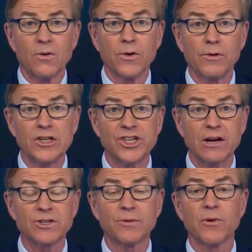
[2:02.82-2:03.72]
We reached
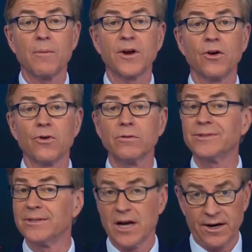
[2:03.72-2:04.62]
out to the property owner,
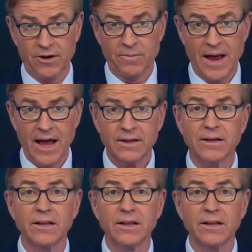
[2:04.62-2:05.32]
did not hear back.